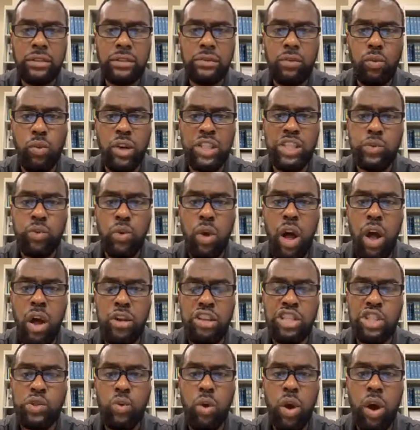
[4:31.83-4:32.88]
What's wrong
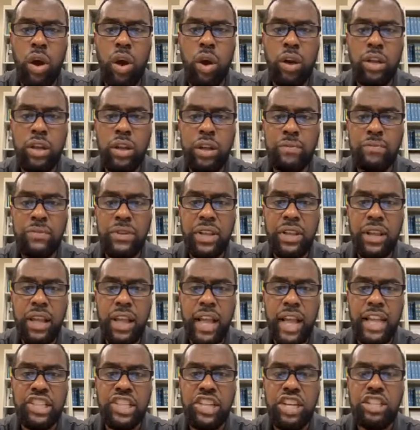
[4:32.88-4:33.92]
is wrong.
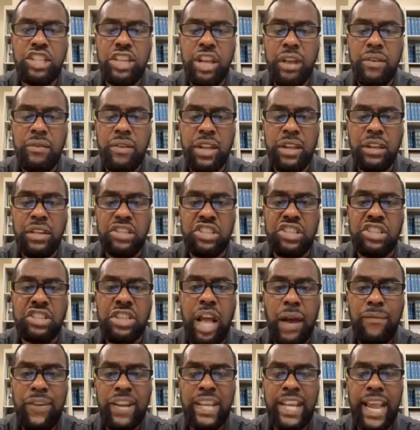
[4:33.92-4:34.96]
And she's
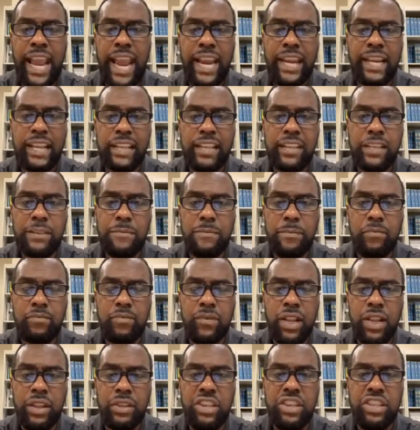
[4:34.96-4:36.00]
suffocating
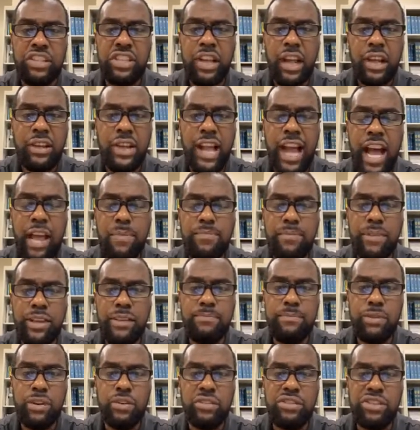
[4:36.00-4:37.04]
these
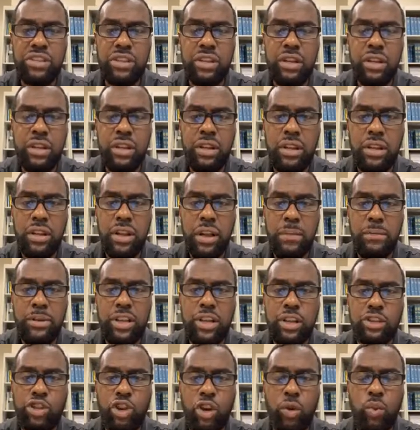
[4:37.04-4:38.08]
non-members
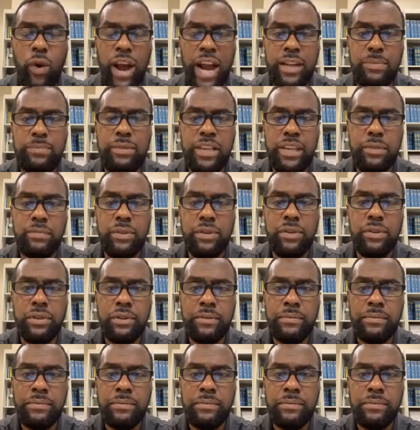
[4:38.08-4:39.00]
because they're white people